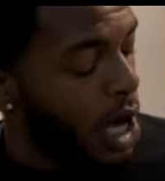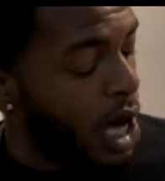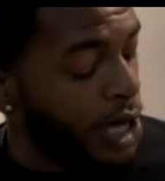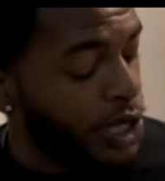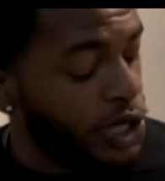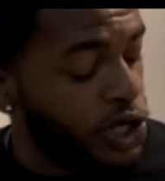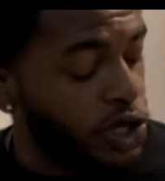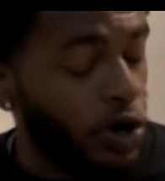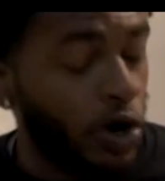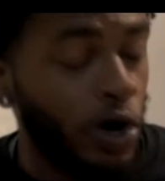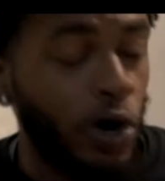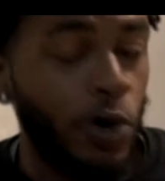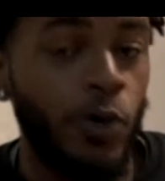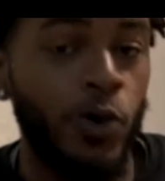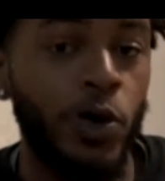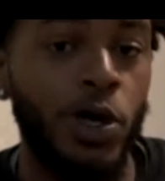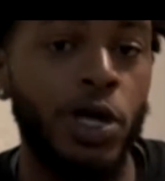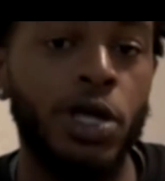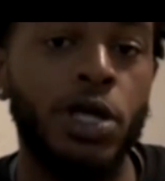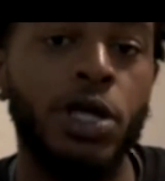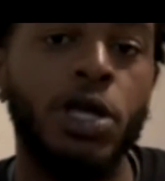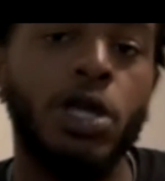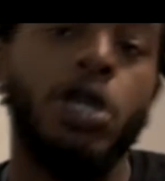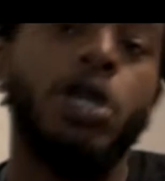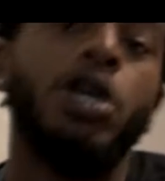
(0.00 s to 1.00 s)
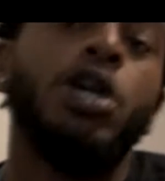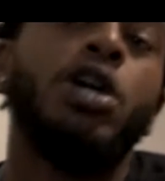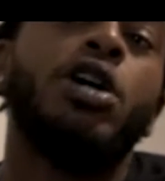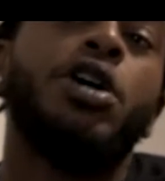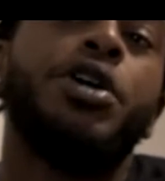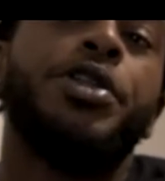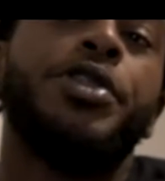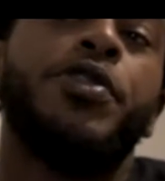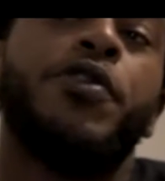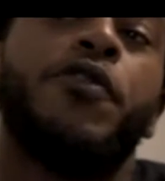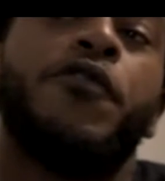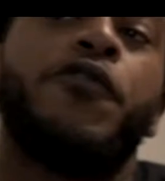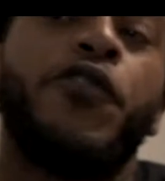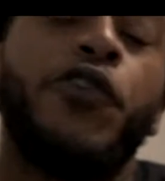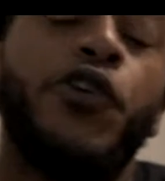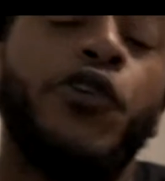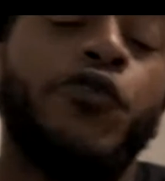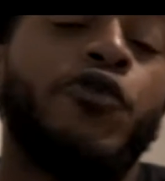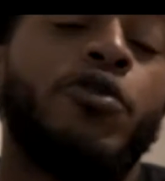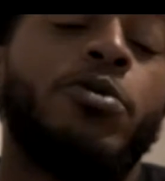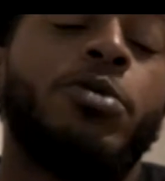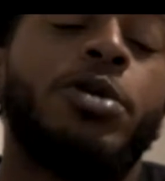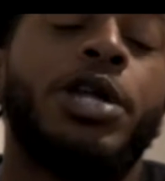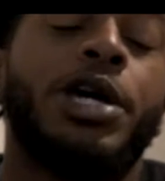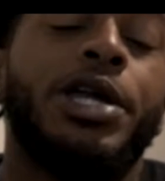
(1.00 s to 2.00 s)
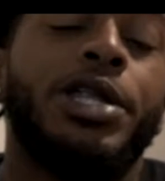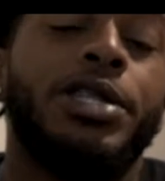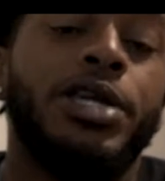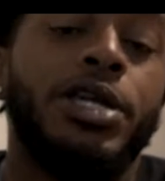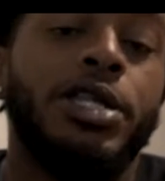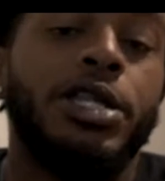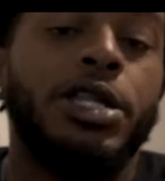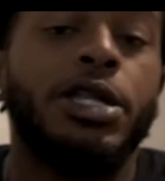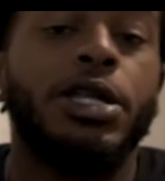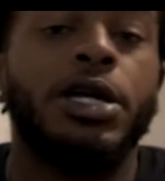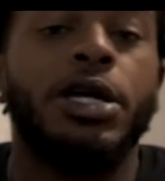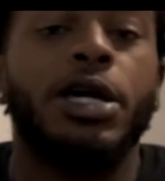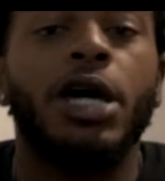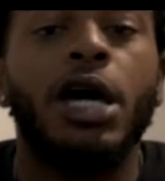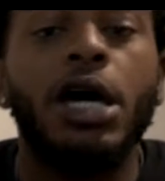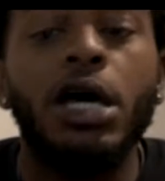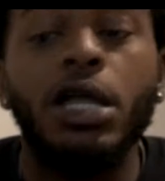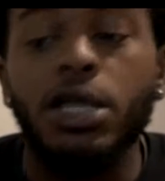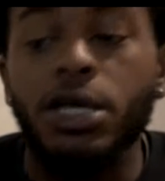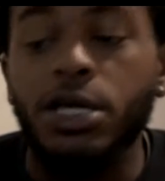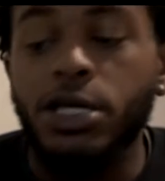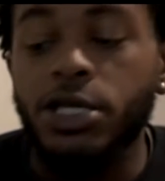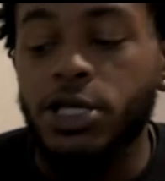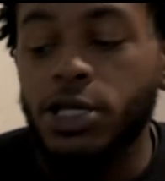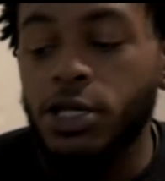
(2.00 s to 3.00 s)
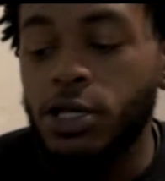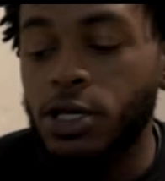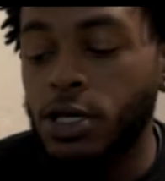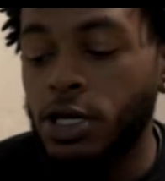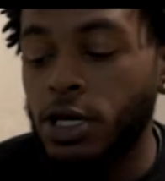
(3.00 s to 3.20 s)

I started with the first woman I dated in college.